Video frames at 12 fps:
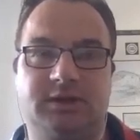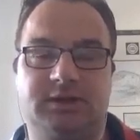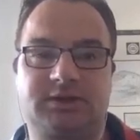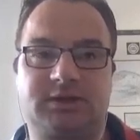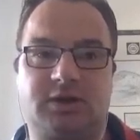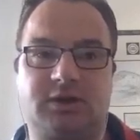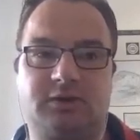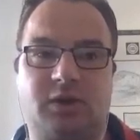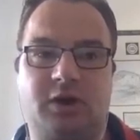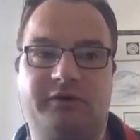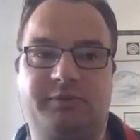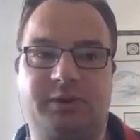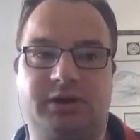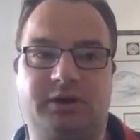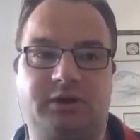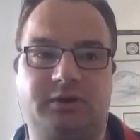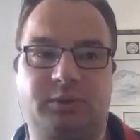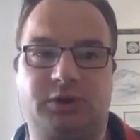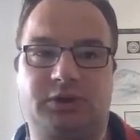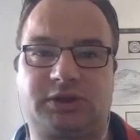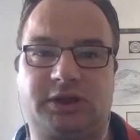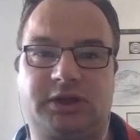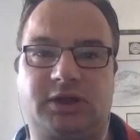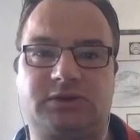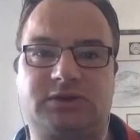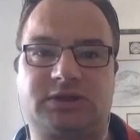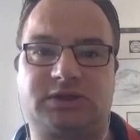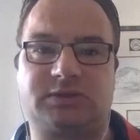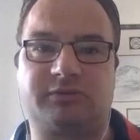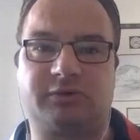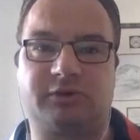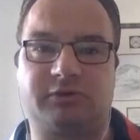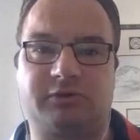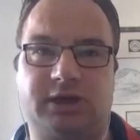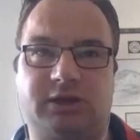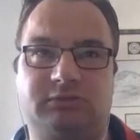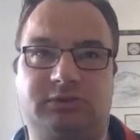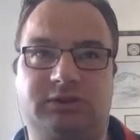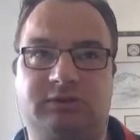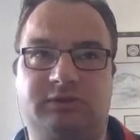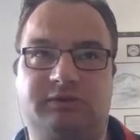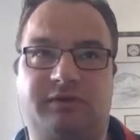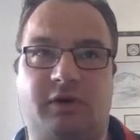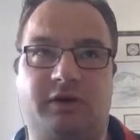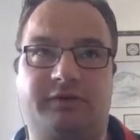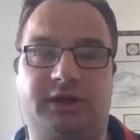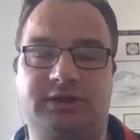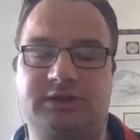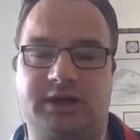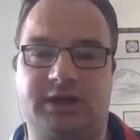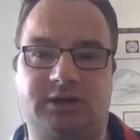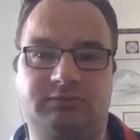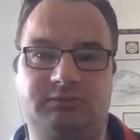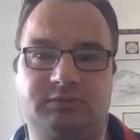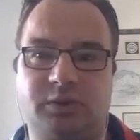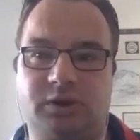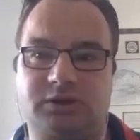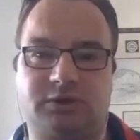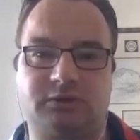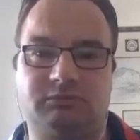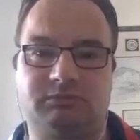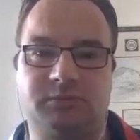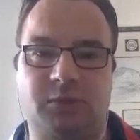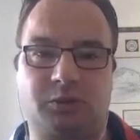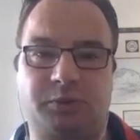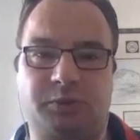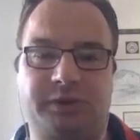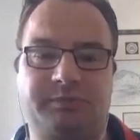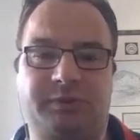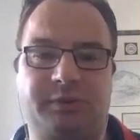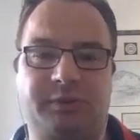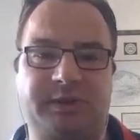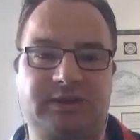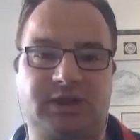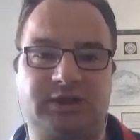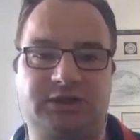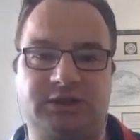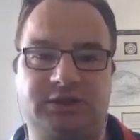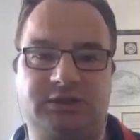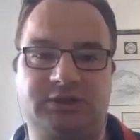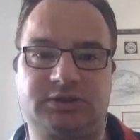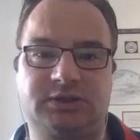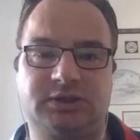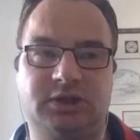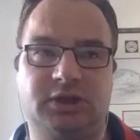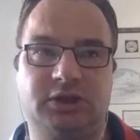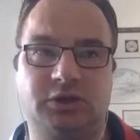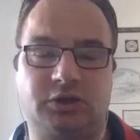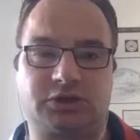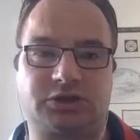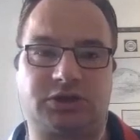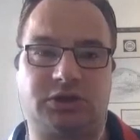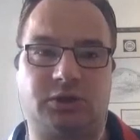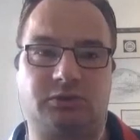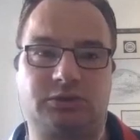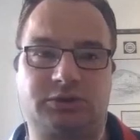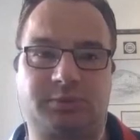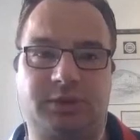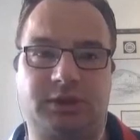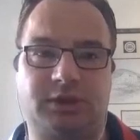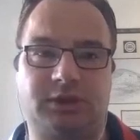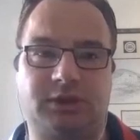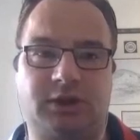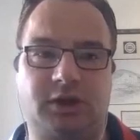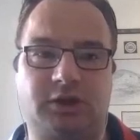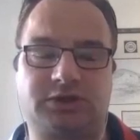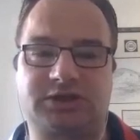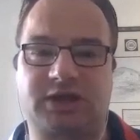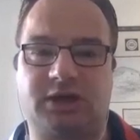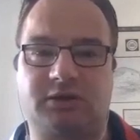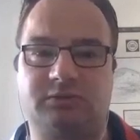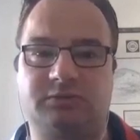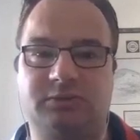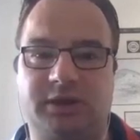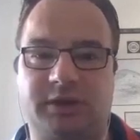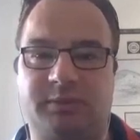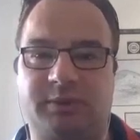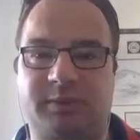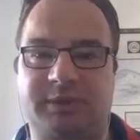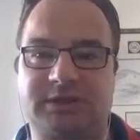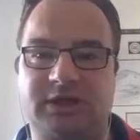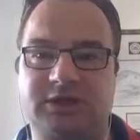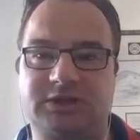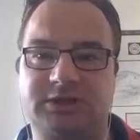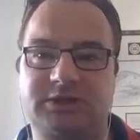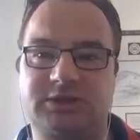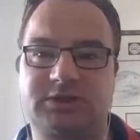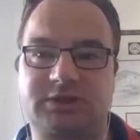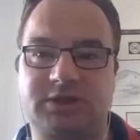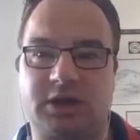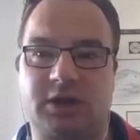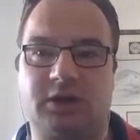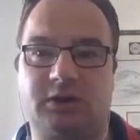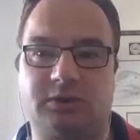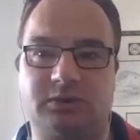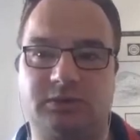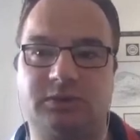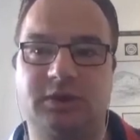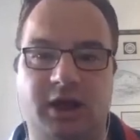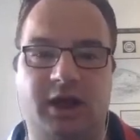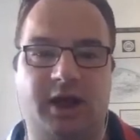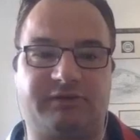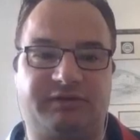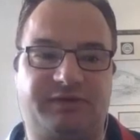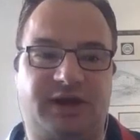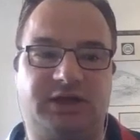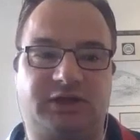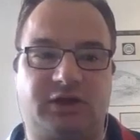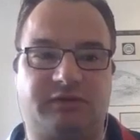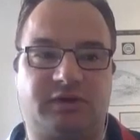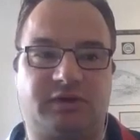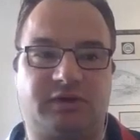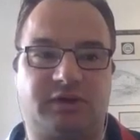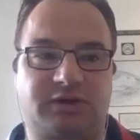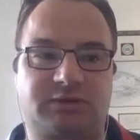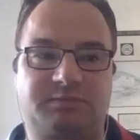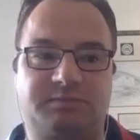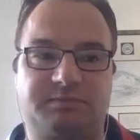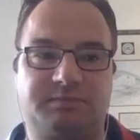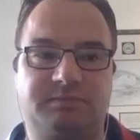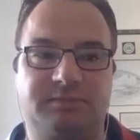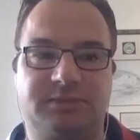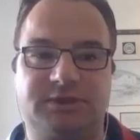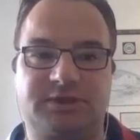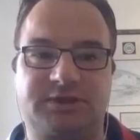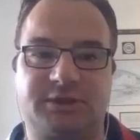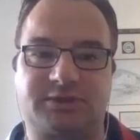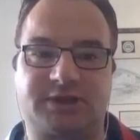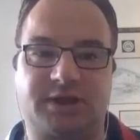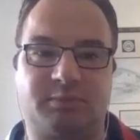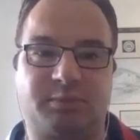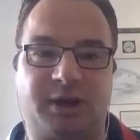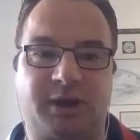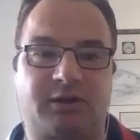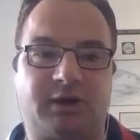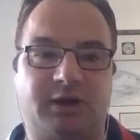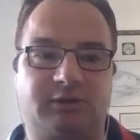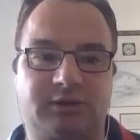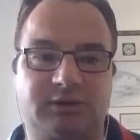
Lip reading: So I've been in the Workday ecosystem for around 5 years now, worked on multiple implementations, not just launch, but larger scale implementations. So have a fairly diverse skill set and background.